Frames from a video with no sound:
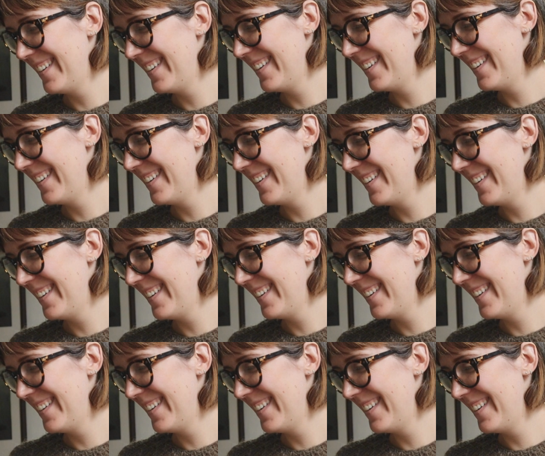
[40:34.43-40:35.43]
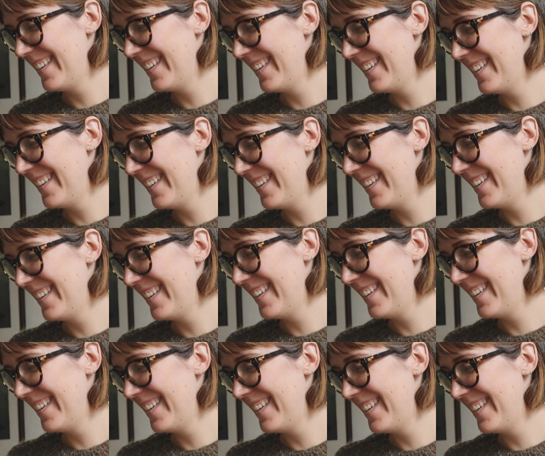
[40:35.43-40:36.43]

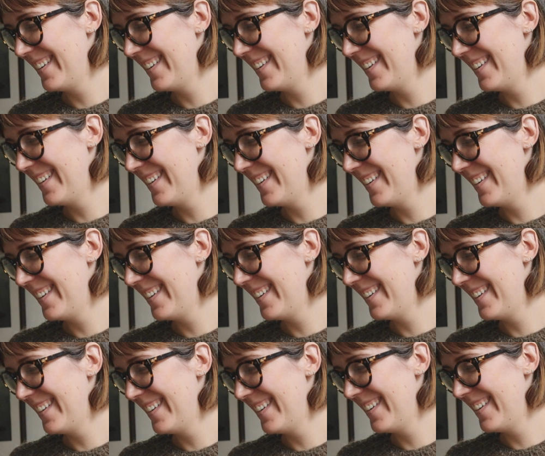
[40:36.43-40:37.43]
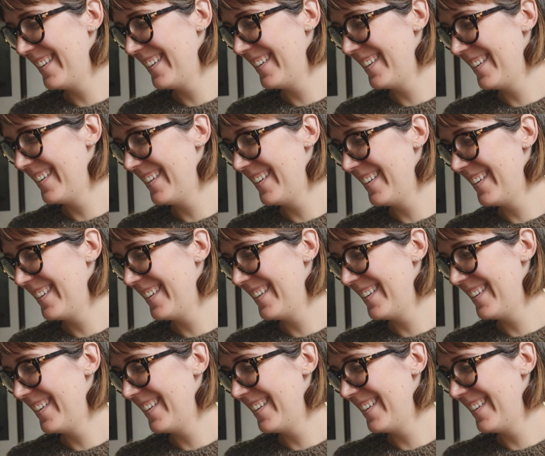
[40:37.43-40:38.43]

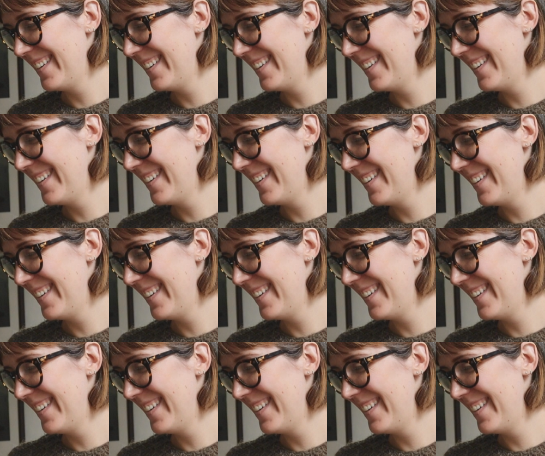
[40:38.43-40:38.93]
Nothing is said.